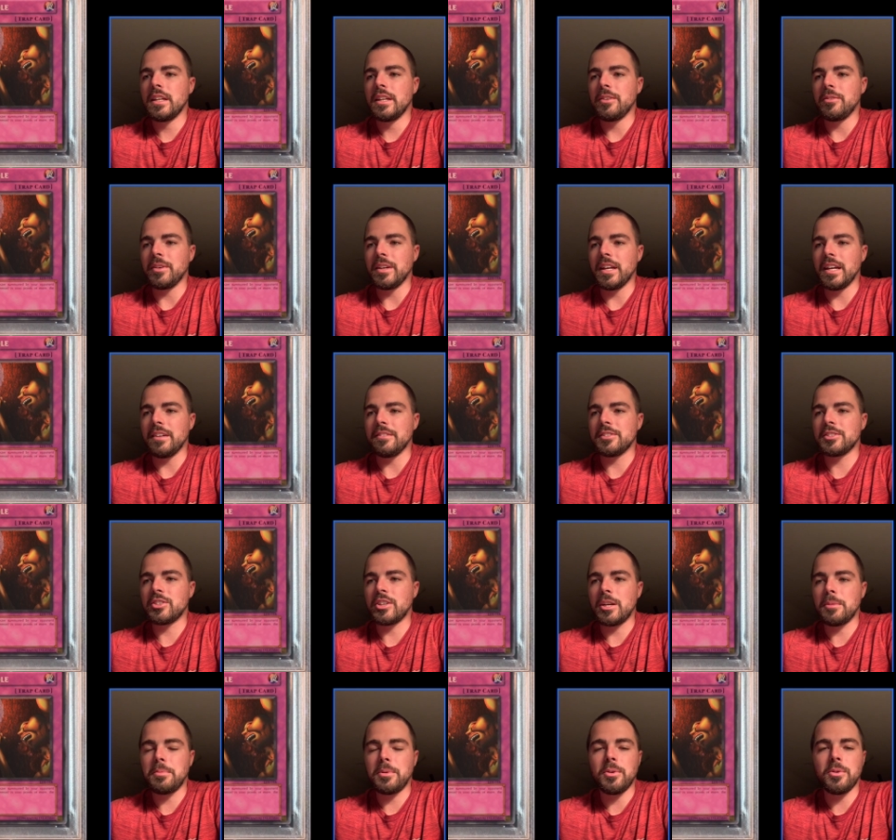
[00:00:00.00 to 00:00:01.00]
we have
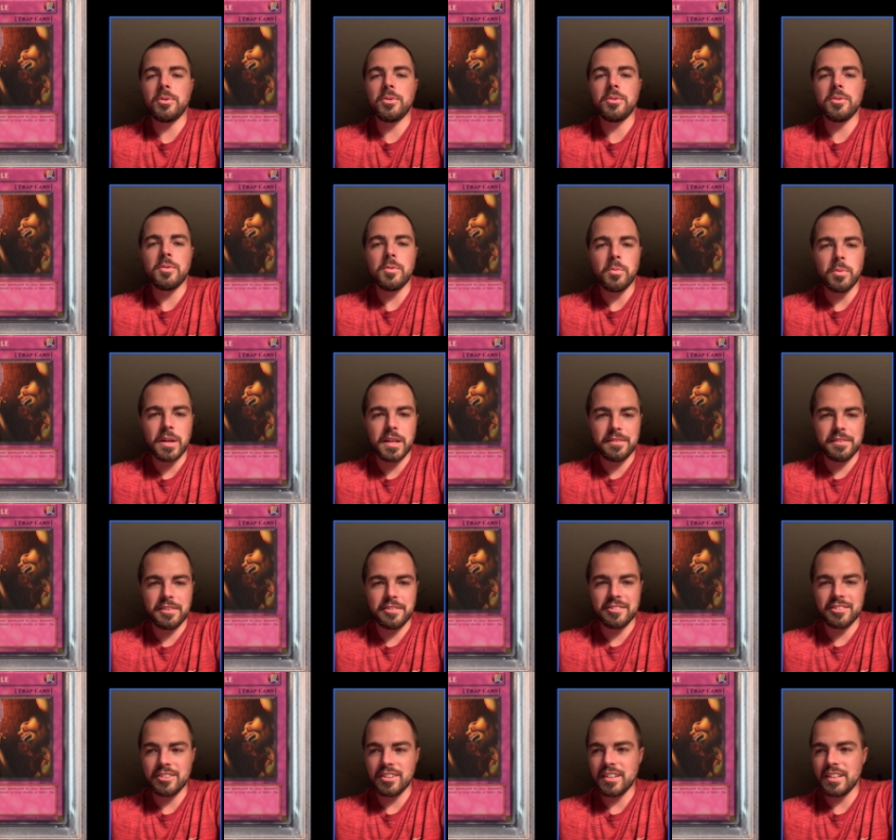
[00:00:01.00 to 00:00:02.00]
Trap Hole Wavy
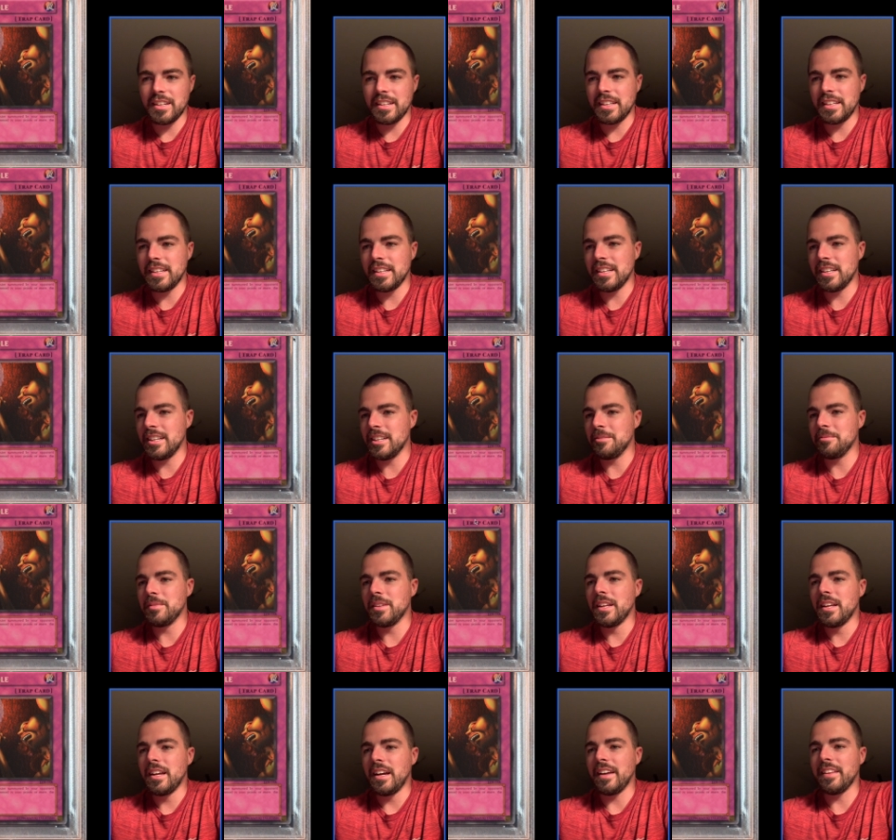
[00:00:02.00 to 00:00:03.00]
Variety. Um,
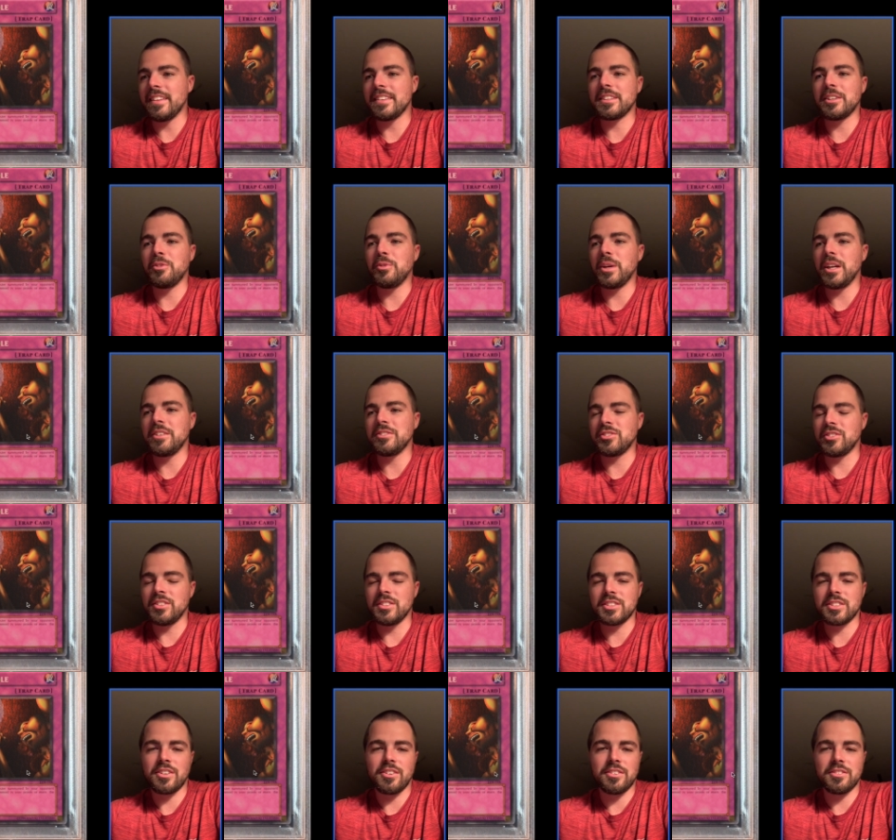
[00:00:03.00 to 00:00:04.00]
I think the waves in
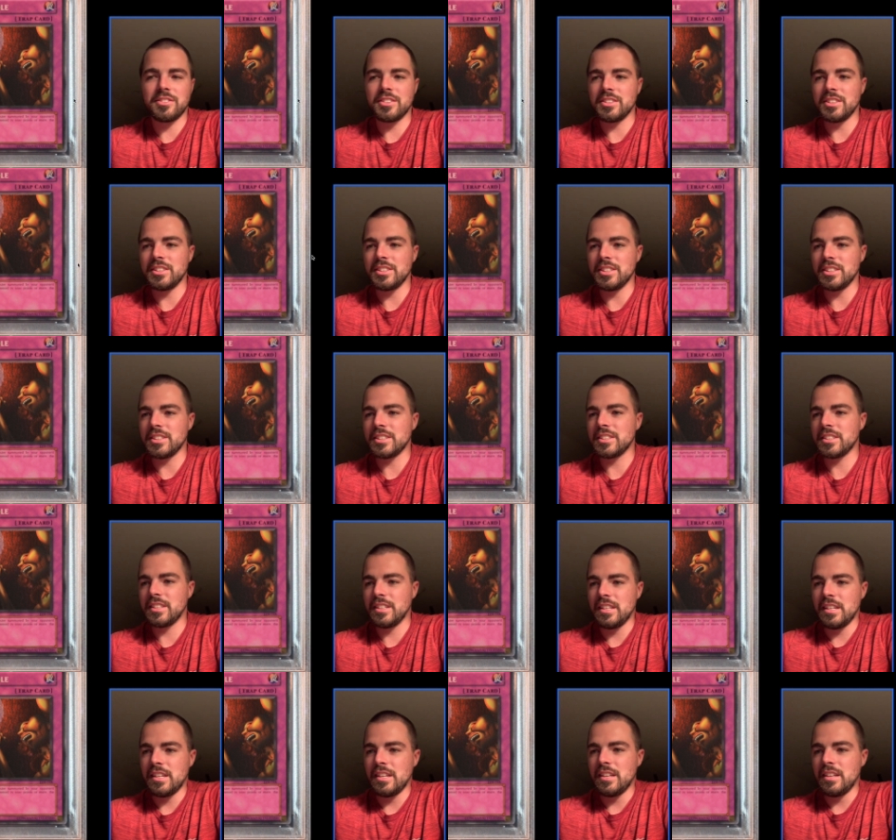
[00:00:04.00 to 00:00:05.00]
this card really just
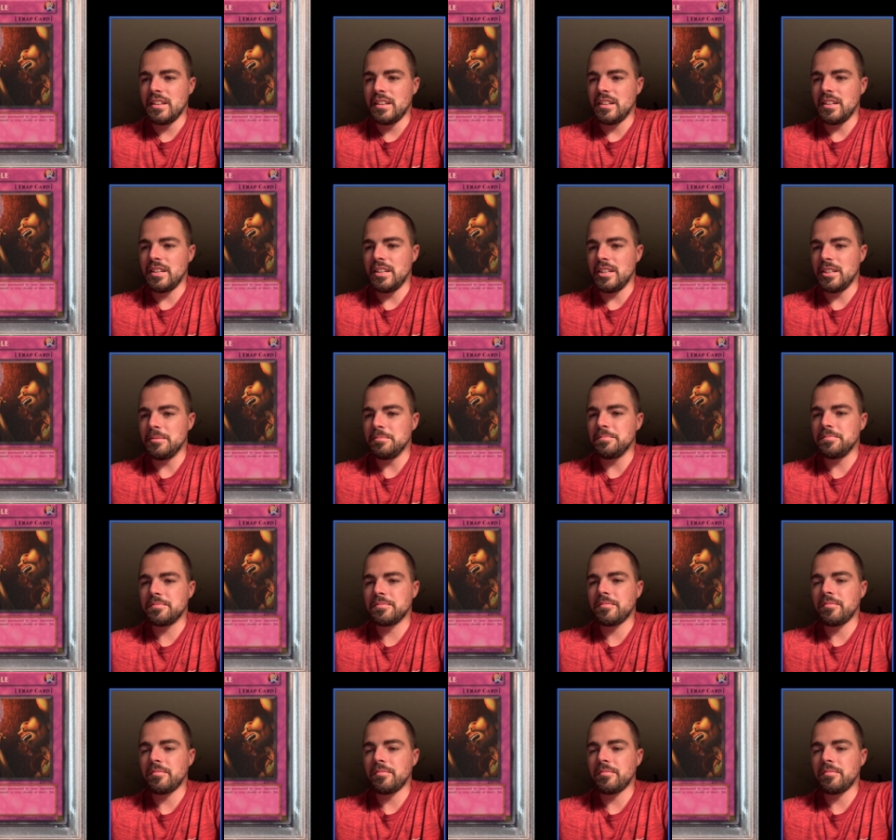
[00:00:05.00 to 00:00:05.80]
um,